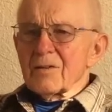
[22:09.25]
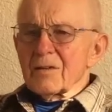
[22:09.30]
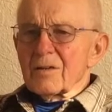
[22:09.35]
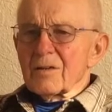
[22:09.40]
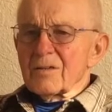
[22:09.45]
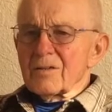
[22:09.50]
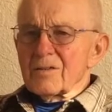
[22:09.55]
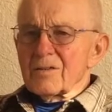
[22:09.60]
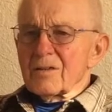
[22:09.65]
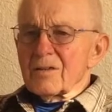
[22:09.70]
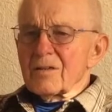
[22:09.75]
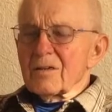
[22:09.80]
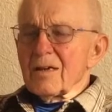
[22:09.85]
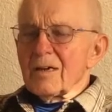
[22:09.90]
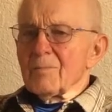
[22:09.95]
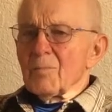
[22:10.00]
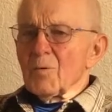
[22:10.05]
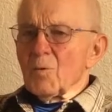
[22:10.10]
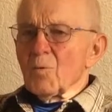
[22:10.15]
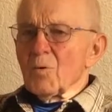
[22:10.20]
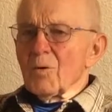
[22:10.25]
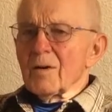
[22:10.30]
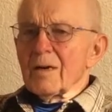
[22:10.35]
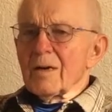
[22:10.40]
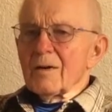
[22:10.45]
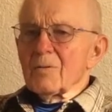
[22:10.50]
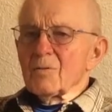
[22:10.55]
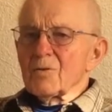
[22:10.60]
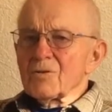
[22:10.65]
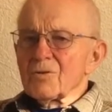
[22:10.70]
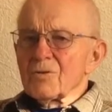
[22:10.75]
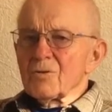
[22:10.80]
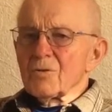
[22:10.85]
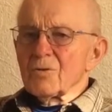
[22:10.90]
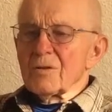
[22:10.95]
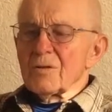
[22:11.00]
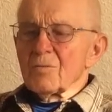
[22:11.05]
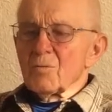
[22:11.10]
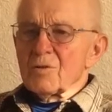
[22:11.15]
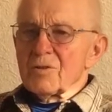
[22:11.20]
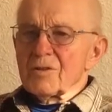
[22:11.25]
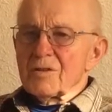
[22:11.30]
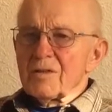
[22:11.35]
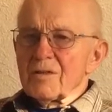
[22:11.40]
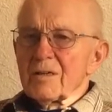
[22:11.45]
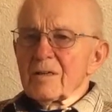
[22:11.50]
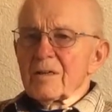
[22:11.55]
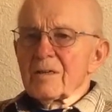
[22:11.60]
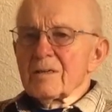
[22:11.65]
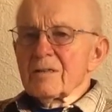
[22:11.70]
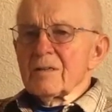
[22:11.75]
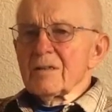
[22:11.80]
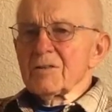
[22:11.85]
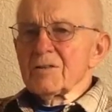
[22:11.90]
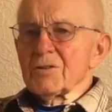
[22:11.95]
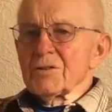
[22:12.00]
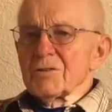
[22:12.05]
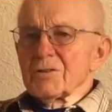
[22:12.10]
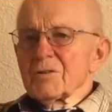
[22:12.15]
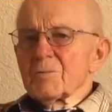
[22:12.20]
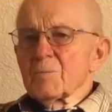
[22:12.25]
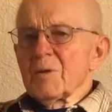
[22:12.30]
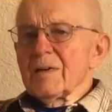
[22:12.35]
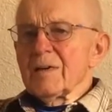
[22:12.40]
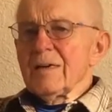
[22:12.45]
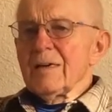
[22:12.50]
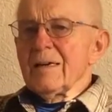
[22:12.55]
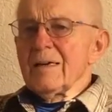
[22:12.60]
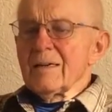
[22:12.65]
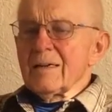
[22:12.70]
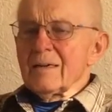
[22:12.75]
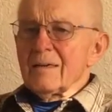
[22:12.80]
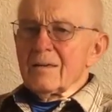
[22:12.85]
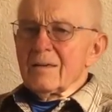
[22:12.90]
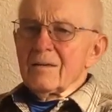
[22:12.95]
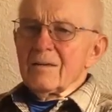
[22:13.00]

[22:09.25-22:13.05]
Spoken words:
because the type of work I was doing was digging ditches by hand.